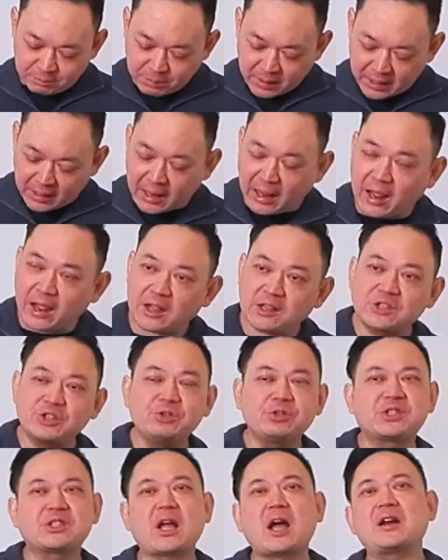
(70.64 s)
But as
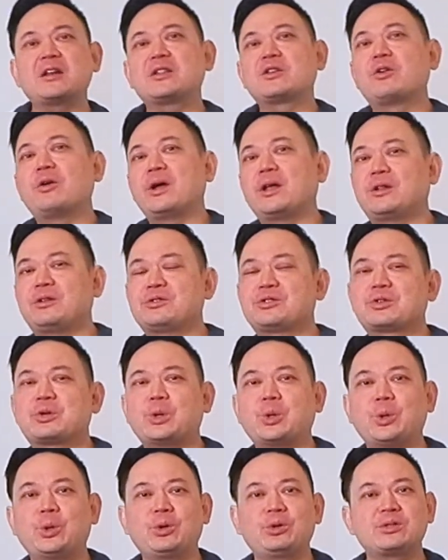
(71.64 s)
you start going to
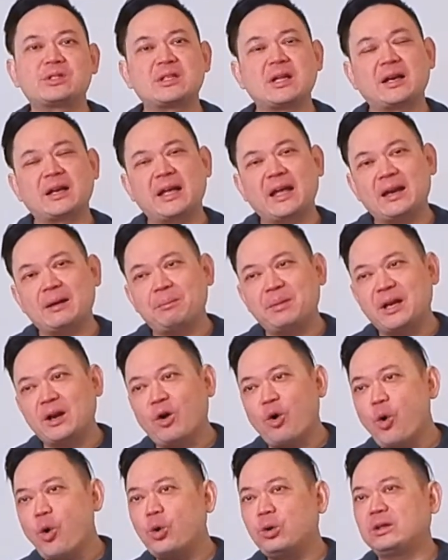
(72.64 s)
school, start getting a bit
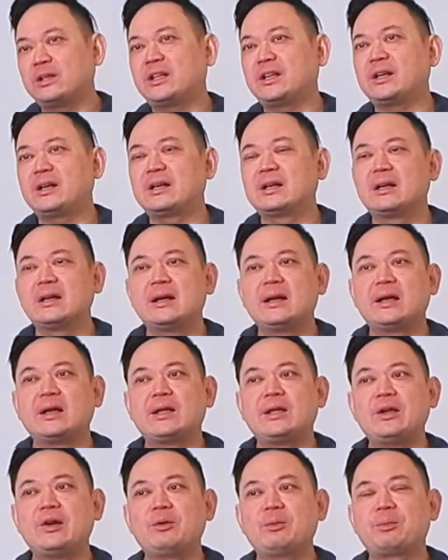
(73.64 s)
older,
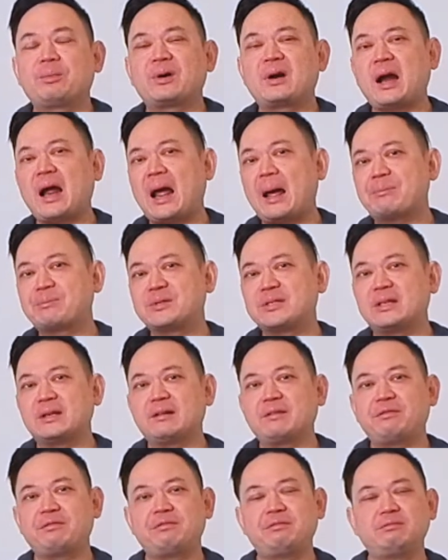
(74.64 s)
you perhaps
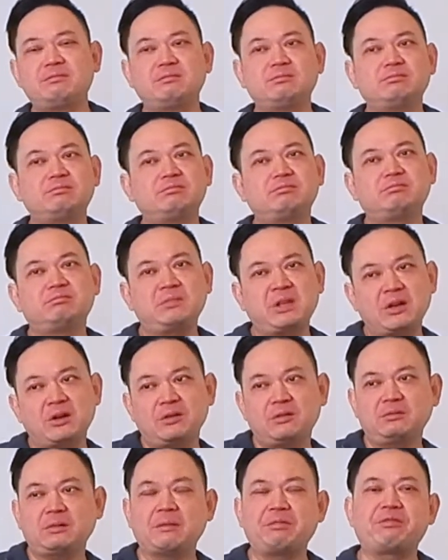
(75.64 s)
are,
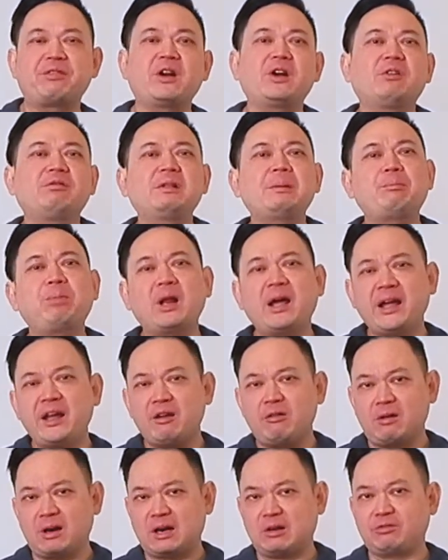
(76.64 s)
afraid of the
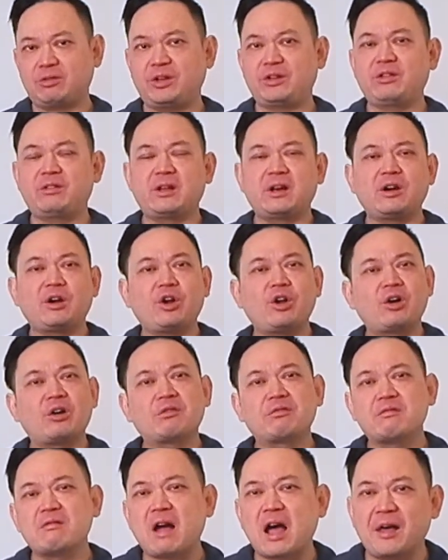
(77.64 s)
playground. There are a lot
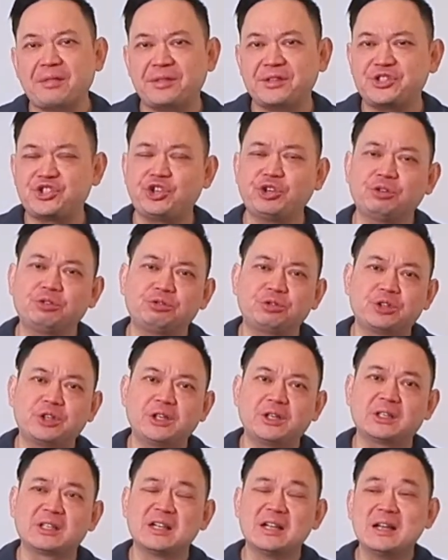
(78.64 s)
of other
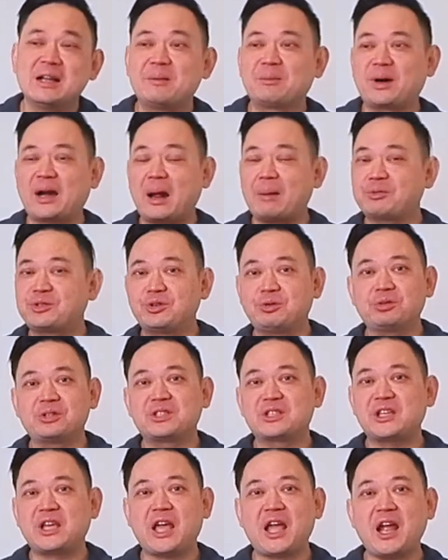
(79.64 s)
children. Perhaps you're
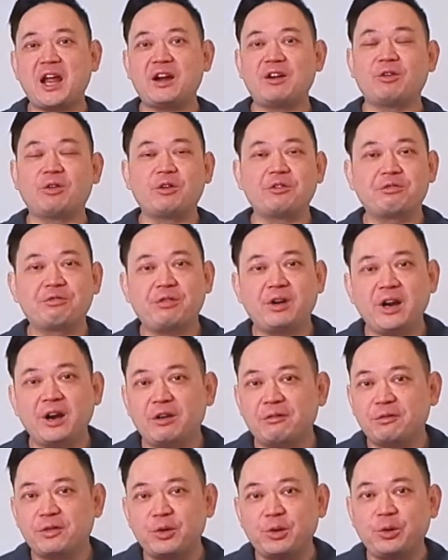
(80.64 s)
scared or afraid
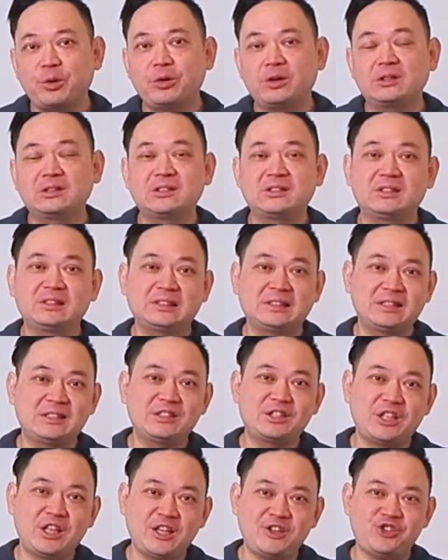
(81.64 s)
of your
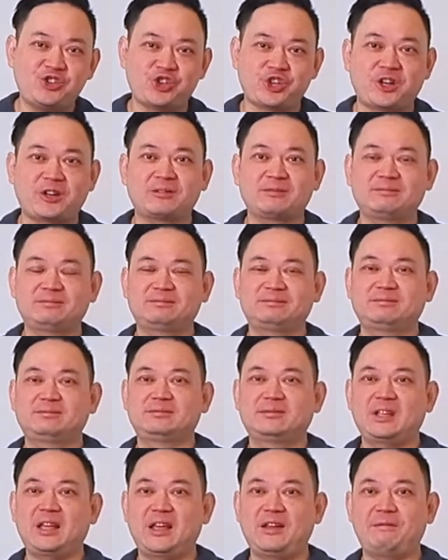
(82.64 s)
teacher,
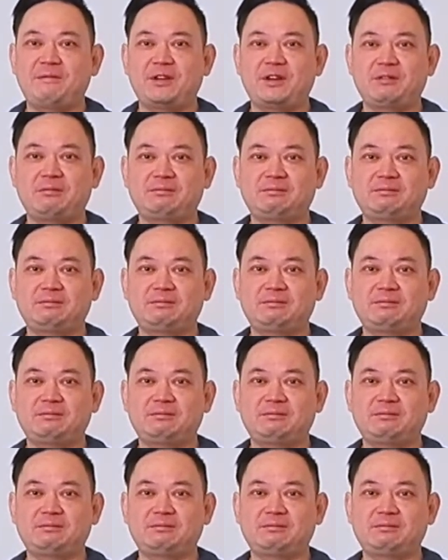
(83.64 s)
even.